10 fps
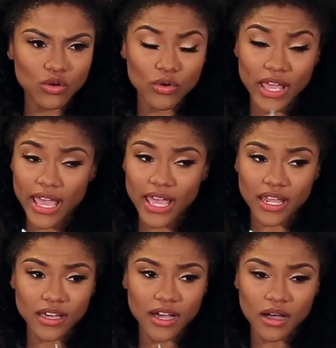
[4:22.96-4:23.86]
who
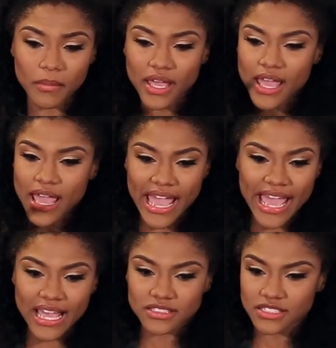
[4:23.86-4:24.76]
had
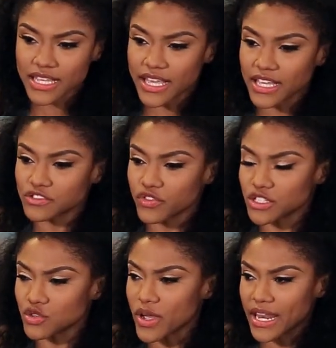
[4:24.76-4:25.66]
had sex,
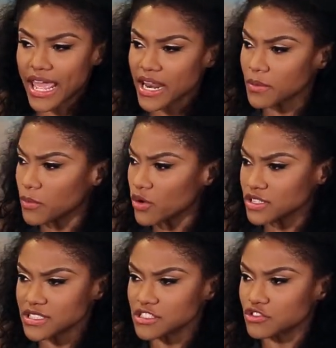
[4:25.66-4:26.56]
friends who had
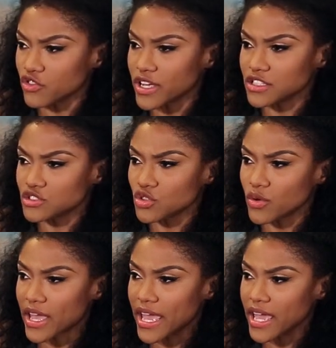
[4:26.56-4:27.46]
abortions, friends
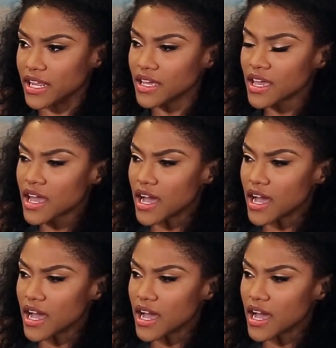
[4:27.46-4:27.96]
who had